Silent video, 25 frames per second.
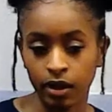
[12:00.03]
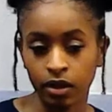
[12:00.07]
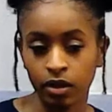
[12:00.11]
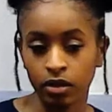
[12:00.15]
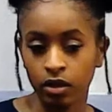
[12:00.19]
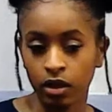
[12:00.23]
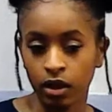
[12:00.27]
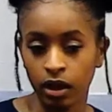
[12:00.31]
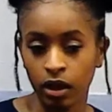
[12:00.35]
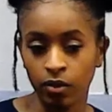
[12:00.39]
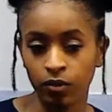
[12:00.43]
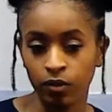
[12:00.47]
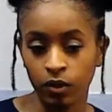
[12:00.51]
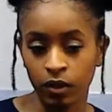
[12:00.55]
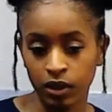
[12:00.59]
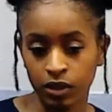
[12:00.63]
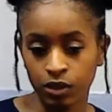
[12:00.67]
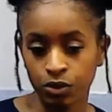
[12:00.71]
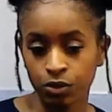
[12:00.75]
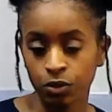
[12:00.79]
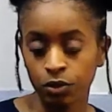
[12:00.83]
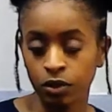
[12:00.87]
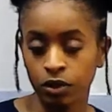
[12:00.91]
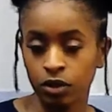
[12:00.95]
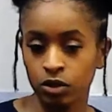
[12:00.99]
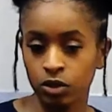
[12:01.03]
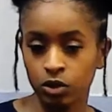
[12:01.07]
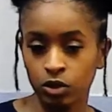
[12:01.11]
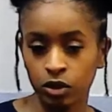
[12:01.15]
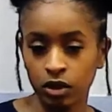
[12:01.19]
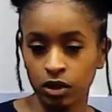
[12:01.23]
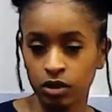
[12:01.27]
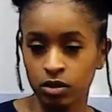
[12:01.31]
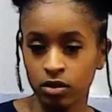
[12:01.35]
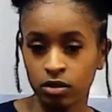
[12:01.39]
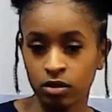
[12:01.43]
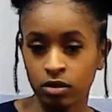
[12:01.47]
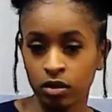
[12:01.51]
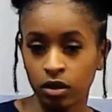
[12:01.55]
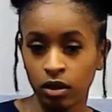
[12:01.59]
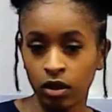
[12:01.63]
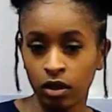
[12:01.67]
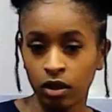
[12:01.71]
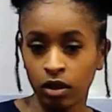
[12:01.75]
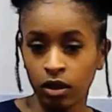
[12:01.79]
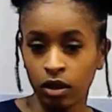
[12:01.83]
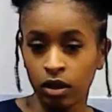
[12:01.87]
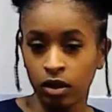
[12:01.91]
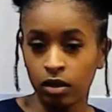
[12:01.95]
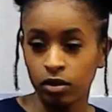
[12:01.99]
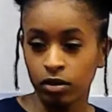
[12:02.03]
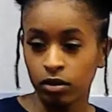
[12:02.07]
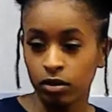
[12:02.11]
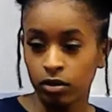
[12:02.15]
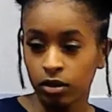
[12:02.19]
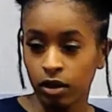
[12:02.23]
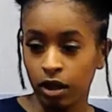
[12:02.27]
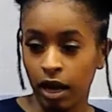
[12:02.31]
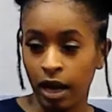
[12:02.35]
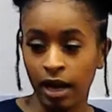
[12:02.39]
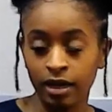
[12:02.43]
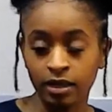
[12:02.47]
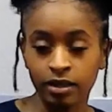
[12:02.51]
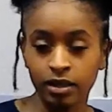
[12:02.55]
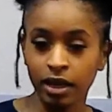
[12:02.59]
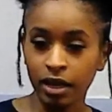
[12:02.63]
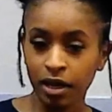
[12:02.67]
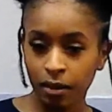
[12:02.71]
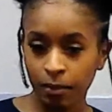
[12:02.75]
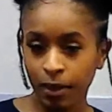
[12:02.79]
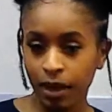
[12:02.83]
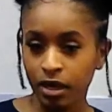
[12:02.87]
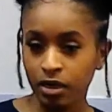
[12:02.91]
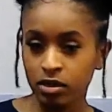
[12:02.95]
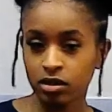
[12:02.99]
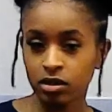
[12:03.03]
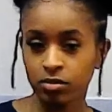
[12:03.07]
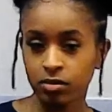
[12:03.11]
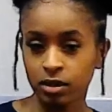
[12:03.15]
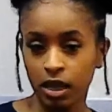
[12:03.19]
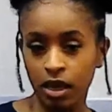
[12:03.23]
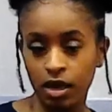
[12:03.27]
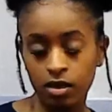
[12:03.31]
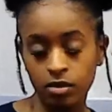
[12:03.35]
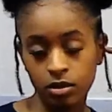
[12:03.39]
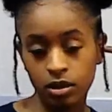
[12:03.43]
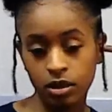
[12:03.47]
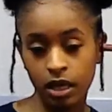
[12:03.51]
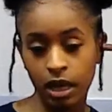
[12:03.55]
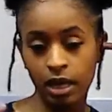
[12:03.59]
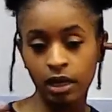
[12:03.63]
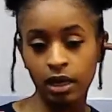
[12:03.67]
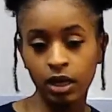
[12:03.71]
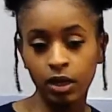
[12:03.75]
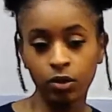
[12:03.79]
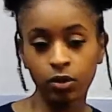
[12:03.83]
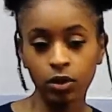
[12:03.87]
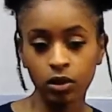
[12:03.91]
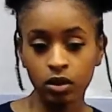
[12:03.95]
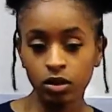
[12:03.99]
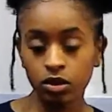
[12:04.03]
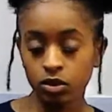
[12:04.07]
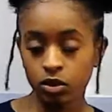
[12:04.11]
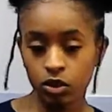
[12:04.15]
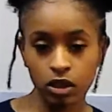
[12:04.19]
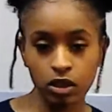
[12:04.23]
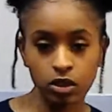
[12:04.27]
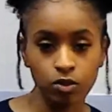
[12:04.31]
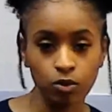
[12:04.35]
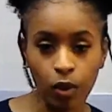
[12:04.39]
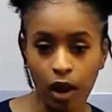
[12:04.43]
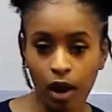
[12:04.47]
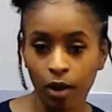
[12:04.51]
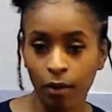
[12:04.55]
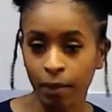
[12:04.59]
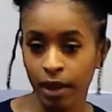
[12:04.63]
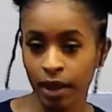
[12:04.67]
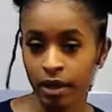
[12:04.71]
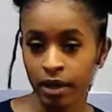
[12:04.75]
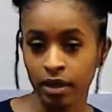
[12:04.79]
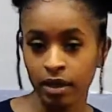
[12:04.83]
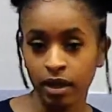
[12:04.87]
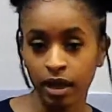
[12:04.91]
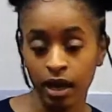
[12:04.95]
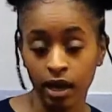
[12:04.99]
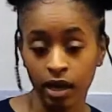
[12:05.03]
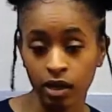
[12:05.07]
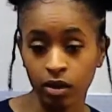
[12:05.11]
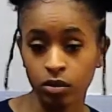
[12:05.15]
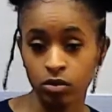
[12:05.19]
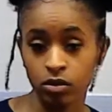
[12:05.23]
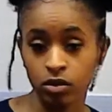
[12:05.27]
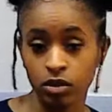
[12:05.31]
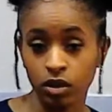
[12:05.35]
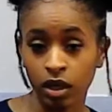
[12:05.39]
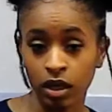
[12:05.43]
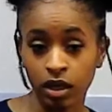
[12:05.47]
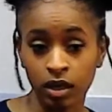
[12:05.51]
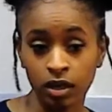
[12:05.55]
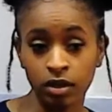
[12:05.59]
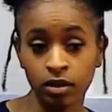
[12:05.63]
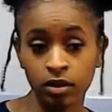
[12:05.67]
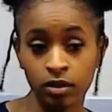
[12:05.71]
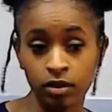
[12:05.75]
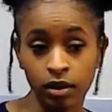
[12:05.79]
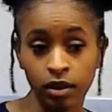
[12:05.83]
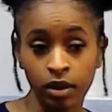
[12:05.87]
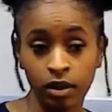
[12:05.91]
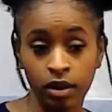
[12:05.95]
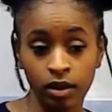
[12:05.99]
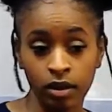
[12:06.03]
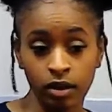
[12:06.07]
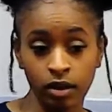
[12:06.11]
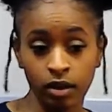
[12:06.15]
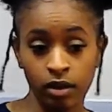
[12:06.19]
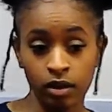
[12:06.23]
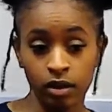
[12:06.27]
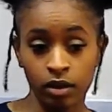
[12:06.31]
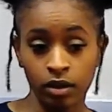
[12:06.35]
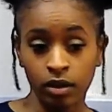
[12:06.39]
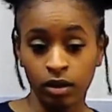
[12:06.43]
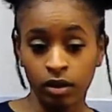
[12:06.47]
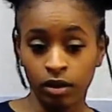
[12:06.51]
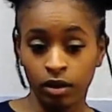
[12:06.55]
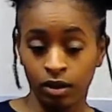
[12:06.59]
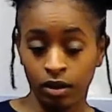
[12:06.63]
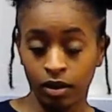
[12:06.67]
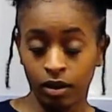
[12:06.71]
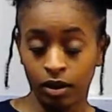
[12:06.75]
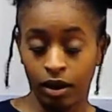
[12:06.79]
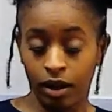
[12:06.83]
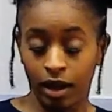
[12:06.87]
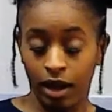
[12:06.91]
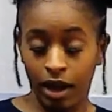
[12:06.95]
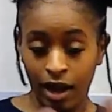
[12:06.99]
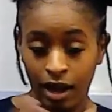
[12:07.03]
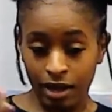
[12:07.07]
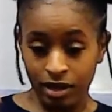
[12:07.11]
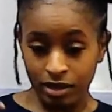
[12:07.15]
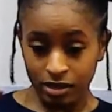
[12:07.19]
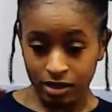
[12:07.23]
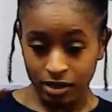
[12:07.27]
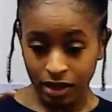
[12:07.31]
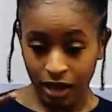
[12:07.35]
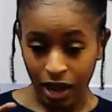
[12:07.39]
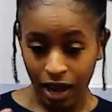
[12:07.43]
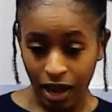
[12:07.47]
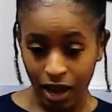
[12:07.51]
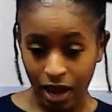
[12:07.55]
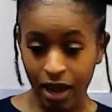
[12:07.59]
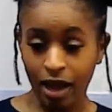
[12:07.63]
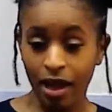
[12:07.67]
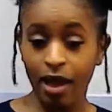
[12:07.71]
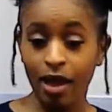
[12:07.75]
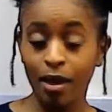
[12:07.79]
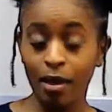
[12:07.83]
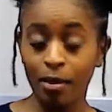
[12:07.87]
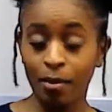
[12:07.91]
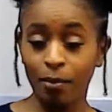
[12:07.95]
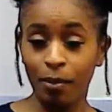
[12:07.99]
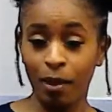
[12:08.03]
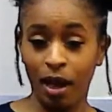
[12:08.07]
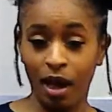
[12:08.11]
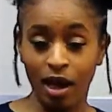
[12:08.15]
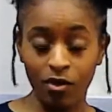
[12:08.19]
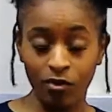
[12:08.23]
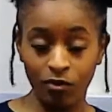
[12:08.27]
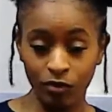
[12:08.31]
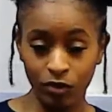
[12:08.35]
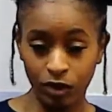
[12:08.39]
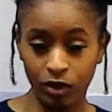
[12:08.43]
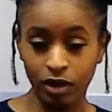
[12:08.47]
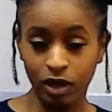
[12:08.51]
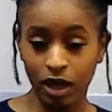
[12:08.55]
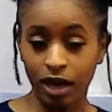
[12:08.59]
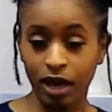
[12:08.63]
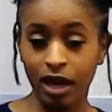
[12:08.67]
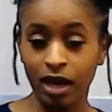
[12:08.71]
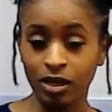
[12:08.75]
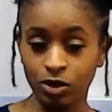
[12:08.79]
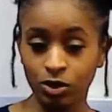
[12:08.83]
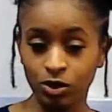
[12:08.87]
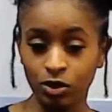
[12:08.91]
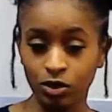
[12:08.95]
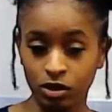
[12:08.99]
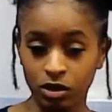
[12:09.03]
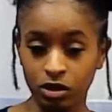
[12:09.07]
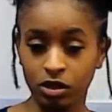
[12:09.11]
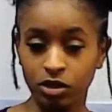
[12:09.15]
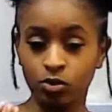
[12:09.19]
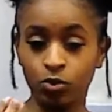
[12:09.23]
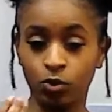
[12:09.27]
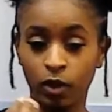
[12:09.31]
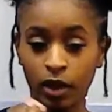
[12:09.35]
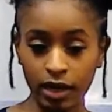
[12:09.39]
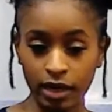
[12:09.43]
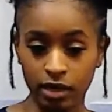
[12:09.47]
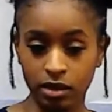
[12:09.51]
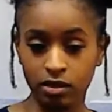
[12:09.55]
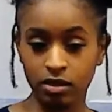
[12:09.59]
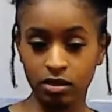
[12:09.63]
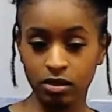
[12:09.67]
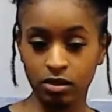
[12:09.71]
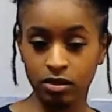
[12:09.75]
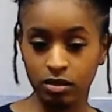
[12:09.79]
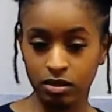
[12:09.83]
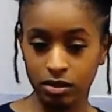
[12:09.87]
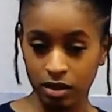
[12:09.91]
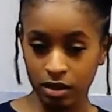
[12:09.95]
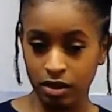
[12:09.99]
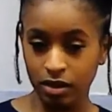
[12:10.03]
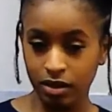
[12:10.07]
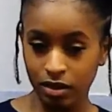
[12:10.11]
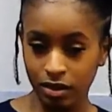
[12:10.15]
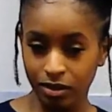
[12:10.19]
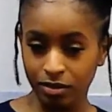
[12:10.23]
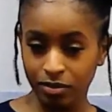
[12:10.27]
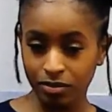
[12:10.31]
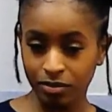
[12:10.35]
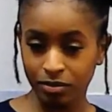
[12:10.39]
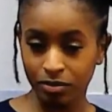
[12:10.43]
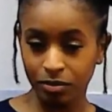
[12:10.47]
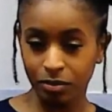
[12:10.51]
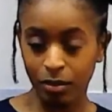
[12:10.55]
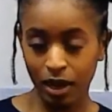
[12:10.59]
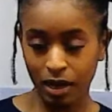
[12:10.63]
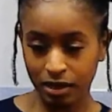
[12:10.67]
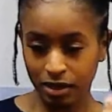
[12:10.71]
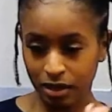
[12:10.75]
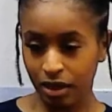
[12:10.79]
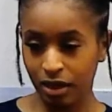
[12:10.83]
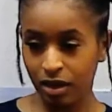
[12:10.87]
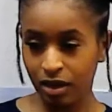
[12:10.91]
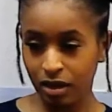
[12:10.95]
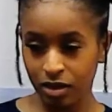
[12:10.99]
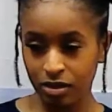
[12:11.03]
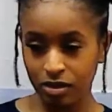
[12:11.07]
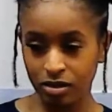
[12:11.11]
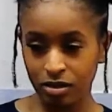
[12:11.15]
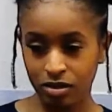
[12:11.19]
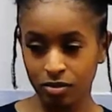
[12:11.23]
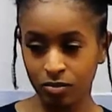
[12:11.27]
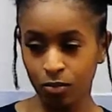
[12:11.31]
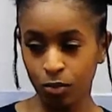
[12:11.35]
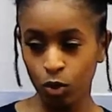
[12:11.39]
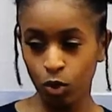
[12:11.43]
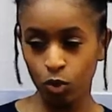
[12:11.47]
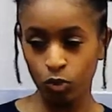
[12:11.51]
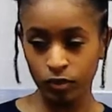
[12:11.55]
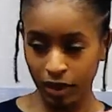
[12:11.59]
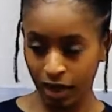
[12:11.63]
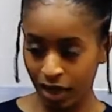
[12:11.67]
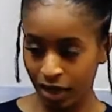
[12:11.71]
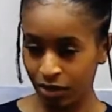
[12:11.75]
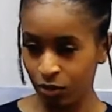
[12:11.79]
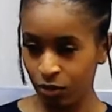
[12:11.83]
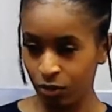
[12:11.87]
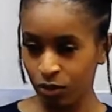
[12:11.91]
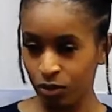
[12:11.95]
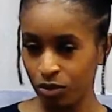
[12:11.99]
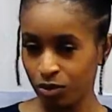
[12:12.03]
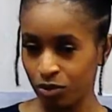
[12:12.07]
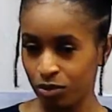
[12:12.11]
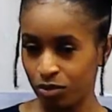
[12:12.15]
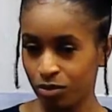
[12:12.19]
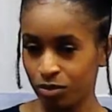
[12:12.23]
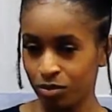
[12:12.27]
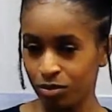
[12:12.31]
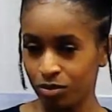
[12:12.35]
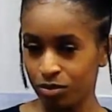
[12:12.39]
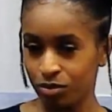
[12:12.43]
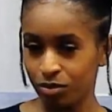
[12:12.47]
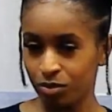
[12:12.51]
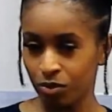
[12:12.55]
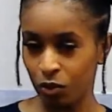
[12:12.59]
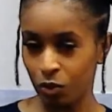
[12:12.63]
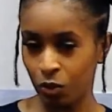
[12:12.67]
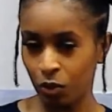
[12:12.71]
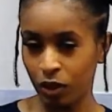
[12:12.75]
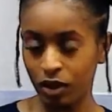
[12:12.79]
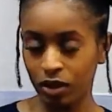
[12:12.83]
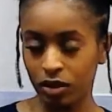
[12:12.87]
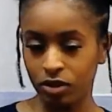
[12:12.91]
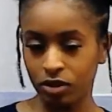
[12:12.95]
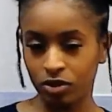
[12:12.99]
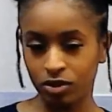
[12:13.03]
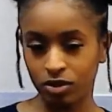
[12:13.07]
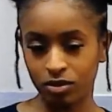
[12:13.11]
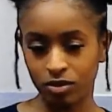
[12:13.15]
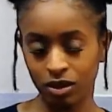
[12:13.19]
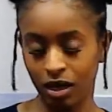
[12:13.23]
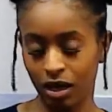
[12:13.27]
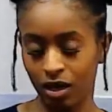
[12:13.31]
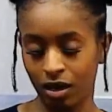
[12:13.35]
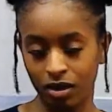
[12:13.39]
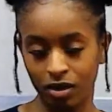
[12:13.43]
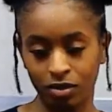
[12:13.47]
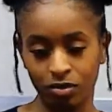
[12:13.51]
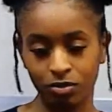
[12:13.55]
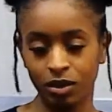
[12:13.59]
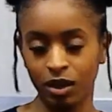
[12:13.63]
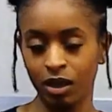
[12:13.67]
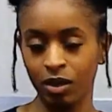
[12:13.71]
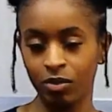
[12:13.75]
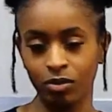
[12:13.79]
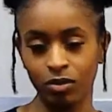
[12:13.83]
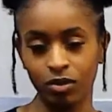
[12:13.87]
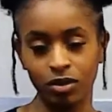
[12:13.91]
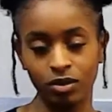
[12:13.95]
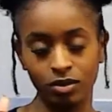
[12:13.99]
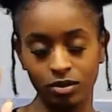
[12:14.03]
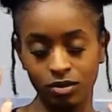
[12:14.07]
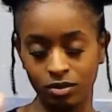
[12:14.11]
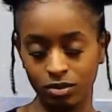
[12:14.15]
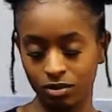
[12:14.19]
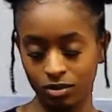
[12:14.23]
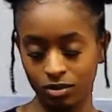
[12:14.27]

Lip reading: could have literally just, I think about it sometimes. So I literally could have just walked back in the house. And at the time, I feel like I should have just waited to see my things moved out the room. Which, no, that was,